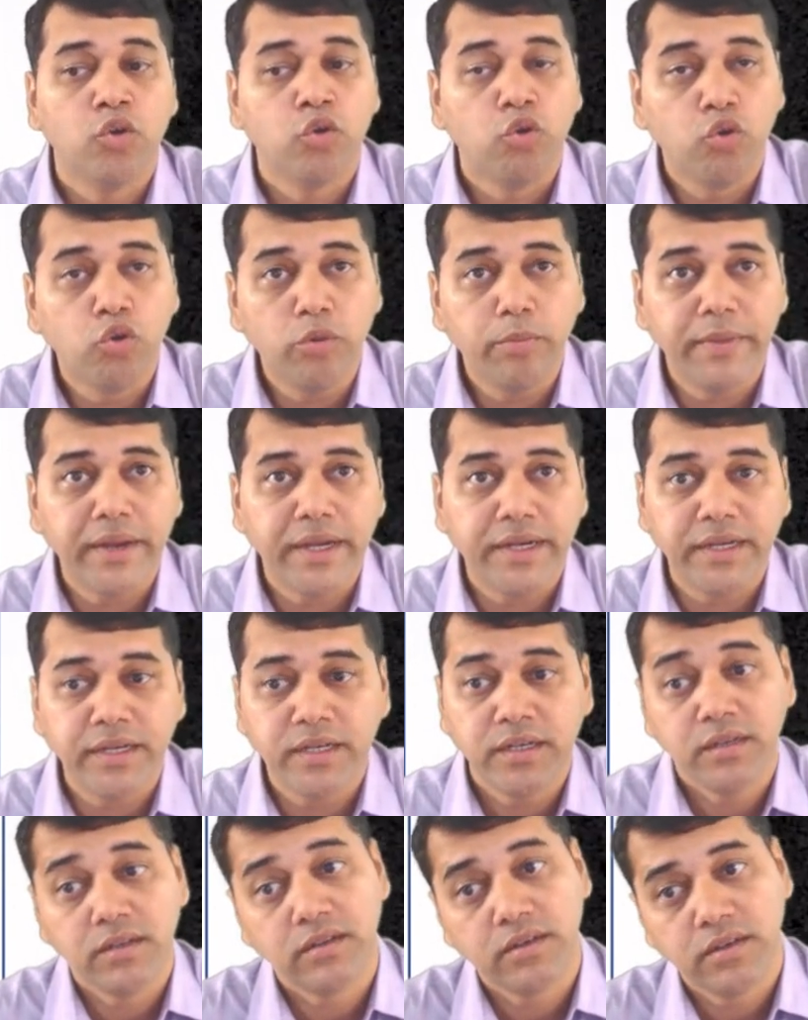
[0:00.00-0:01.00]
who made
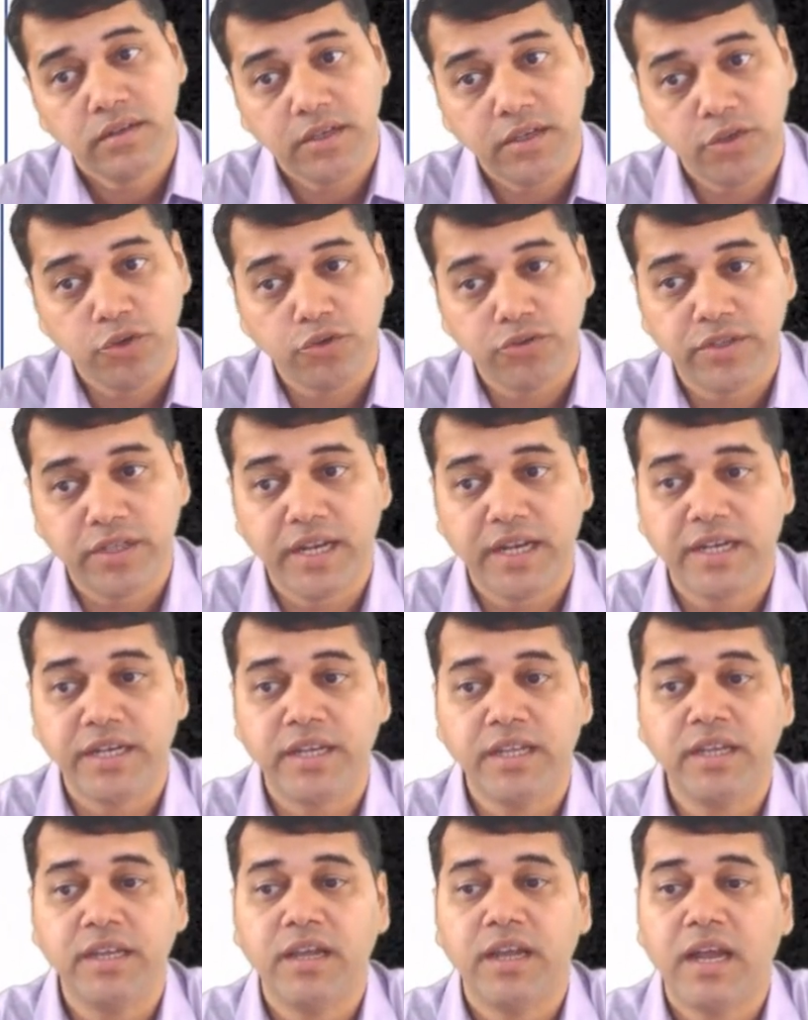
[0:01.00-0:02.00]
it, user
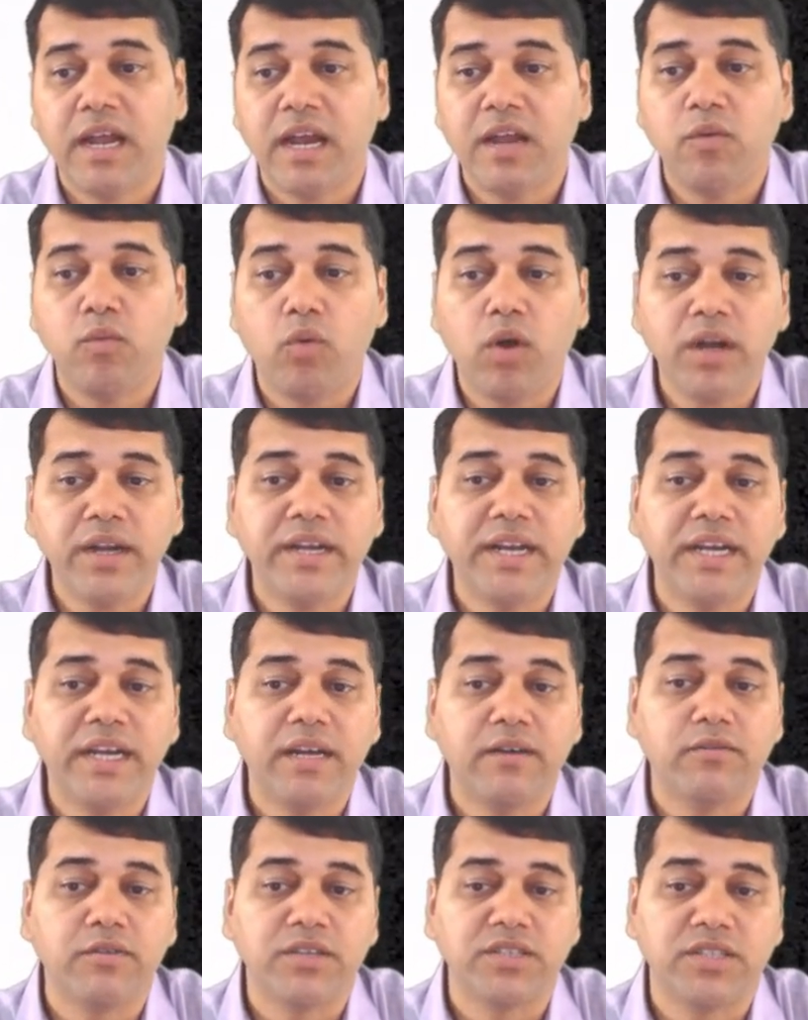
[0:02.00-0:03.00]
ID, and what
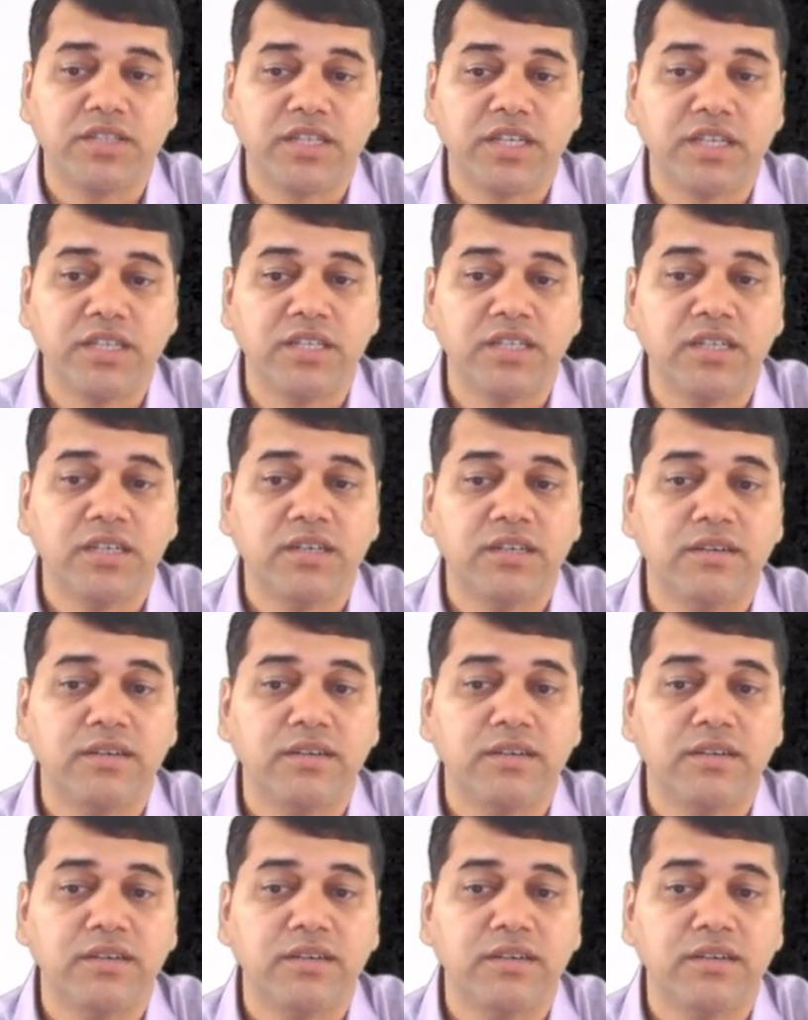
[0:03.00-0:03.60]
data was changed,